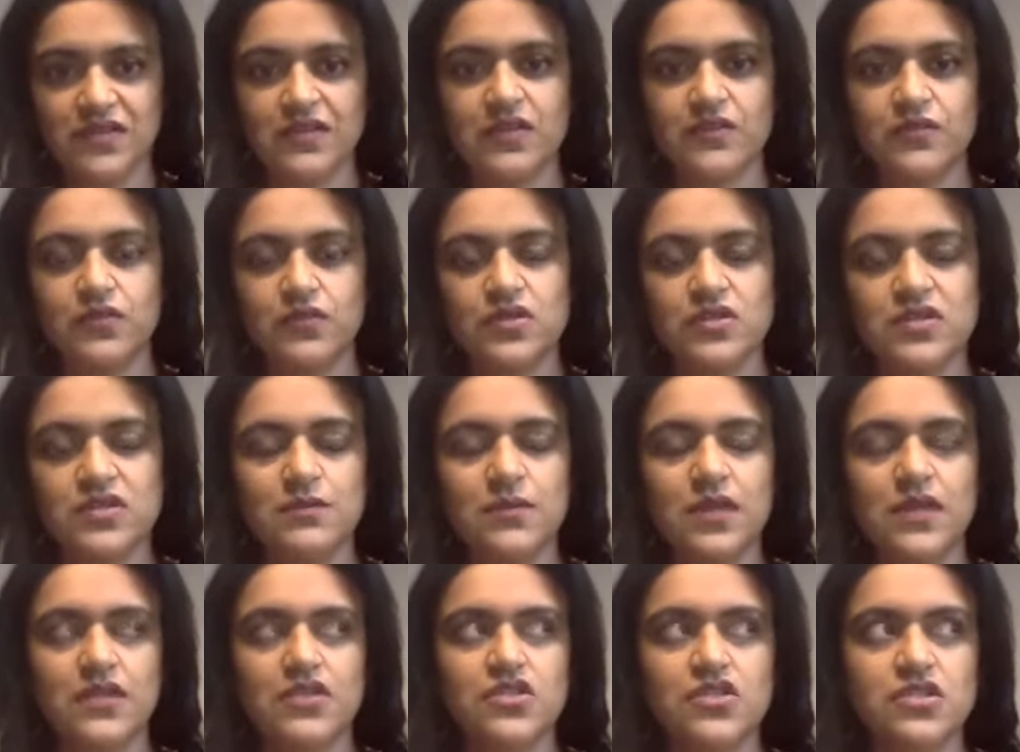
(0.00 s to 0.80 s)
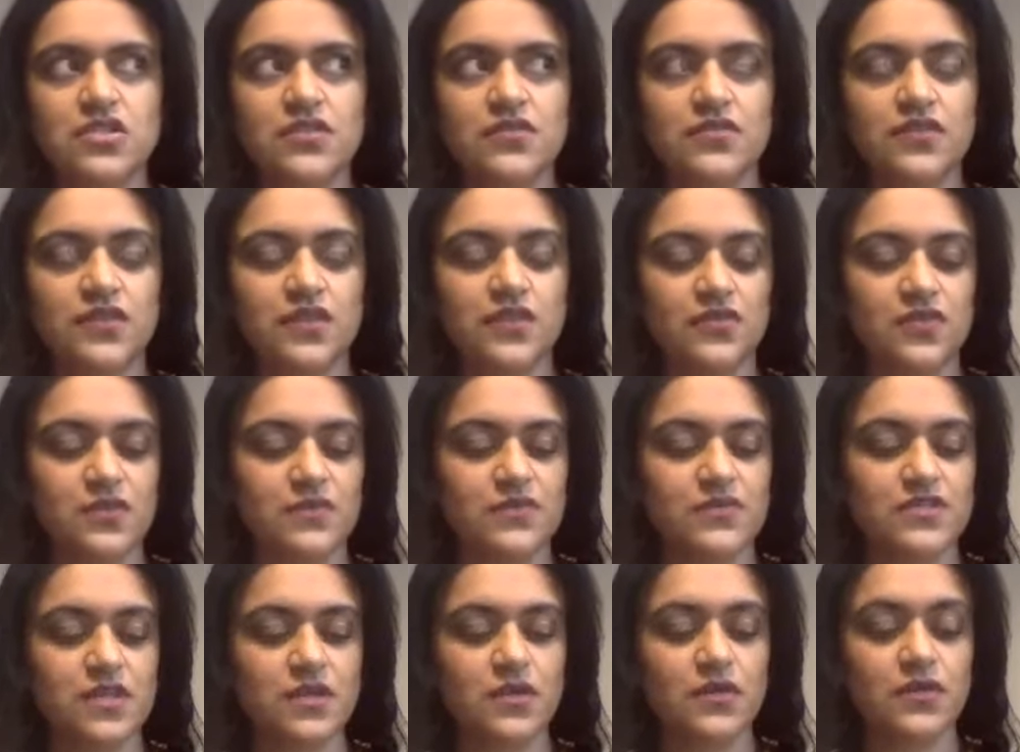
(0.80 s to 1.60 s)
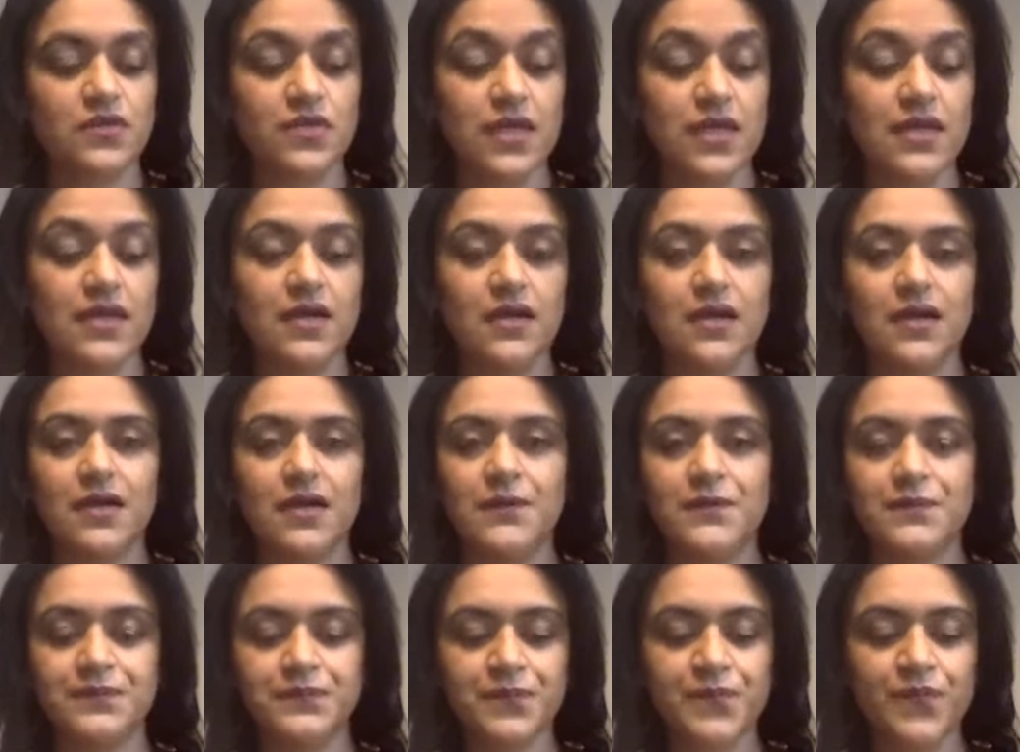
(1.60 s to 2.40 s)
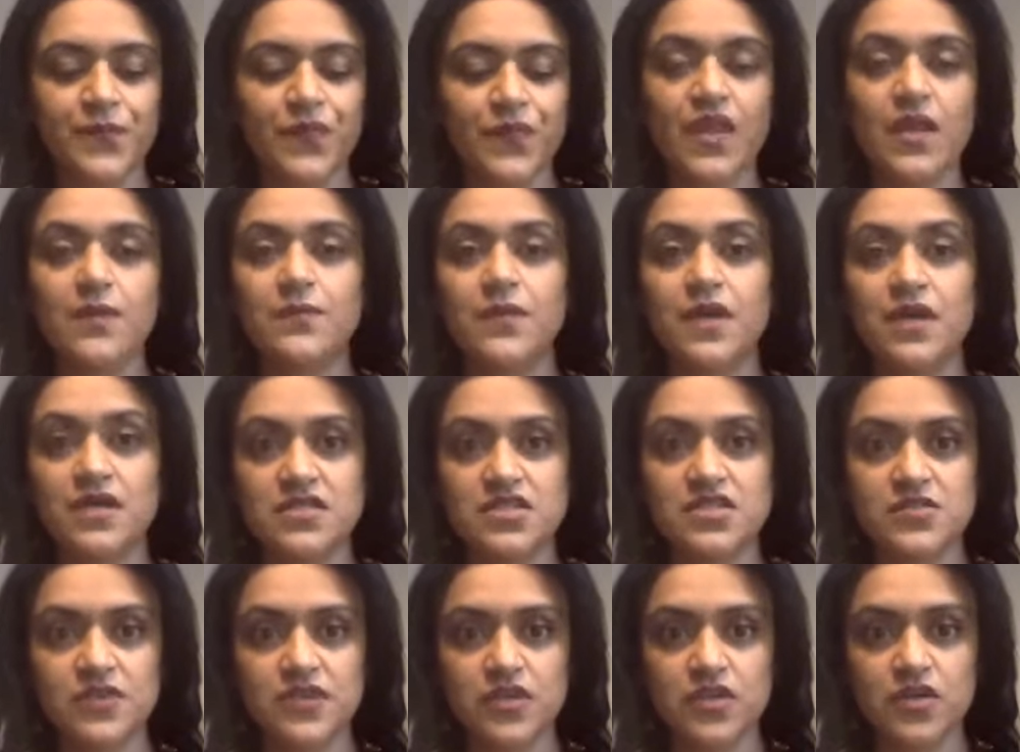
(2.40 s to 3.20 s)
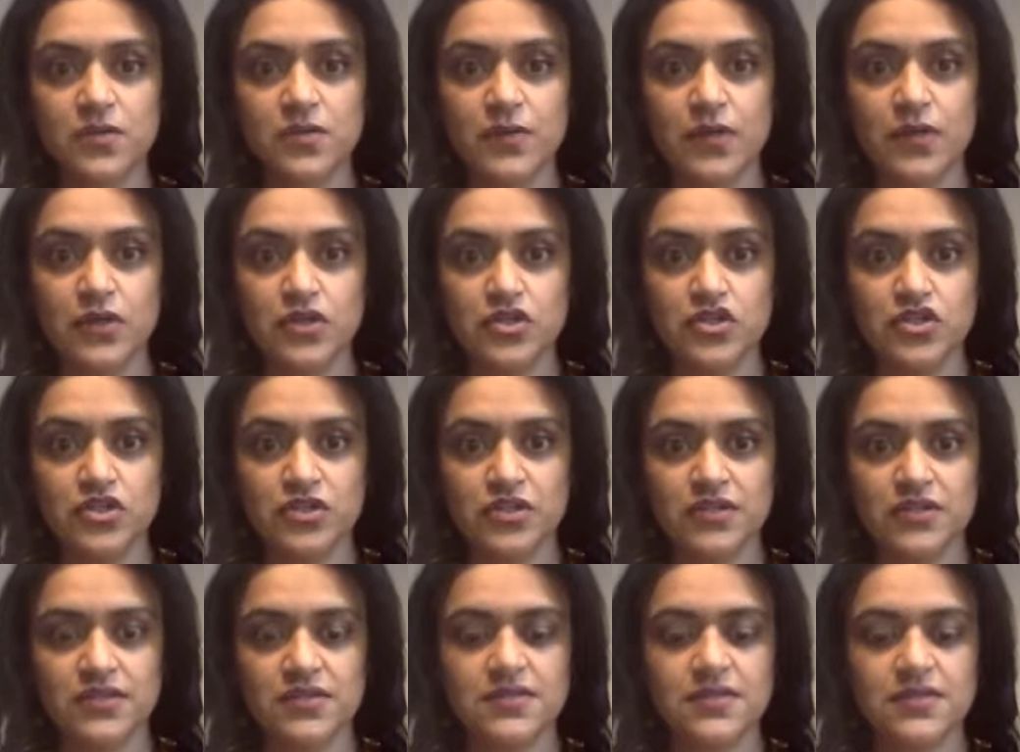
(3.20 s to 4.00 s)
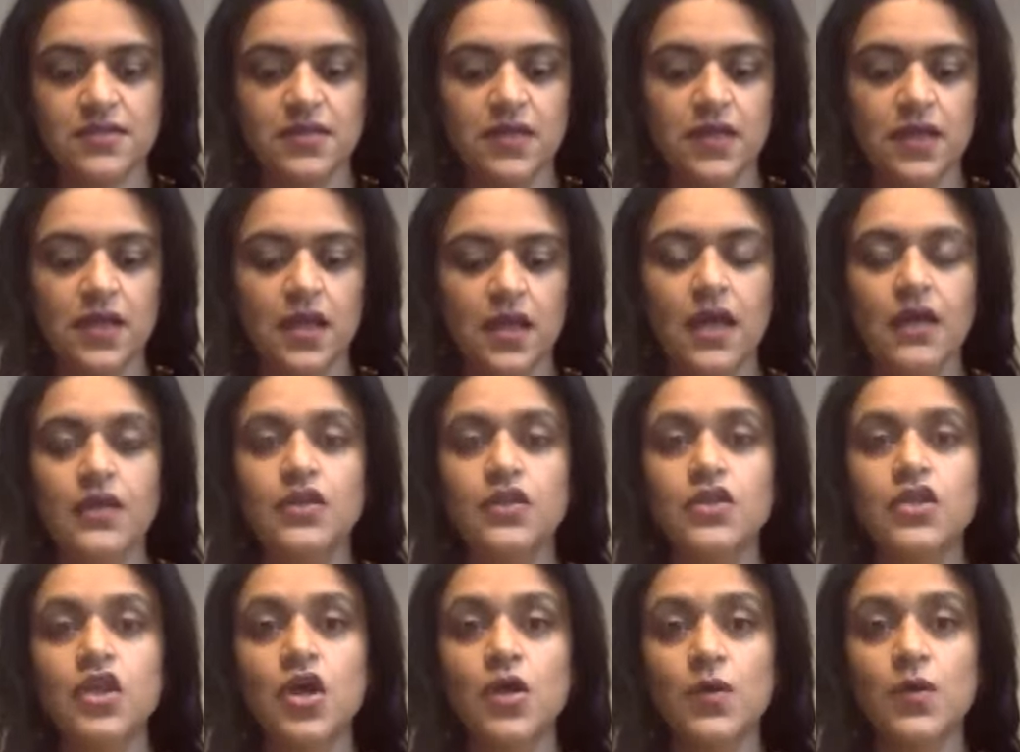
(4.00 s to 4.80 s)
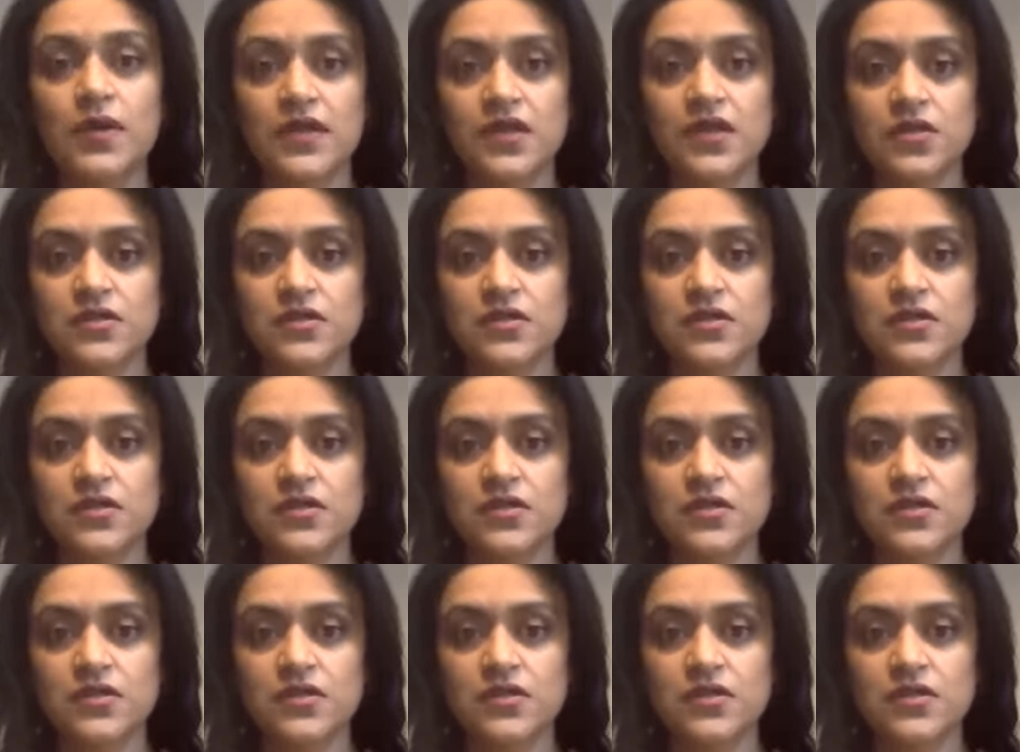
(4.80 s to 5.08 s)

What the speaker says: And you've already mentioned a few of them. So they are mastering your emotions, knowing